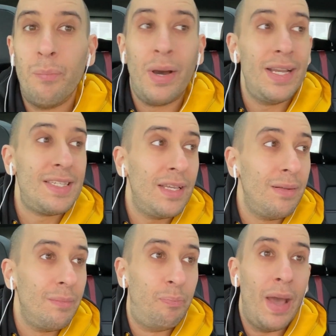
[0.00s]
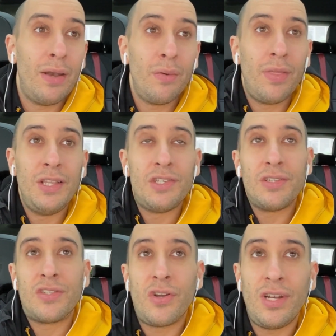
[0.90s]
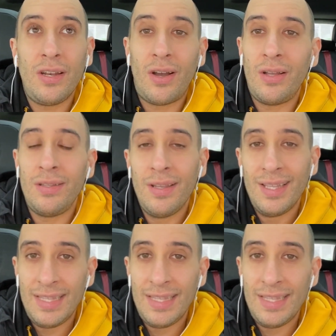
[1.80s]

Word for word: But is it better than just turning on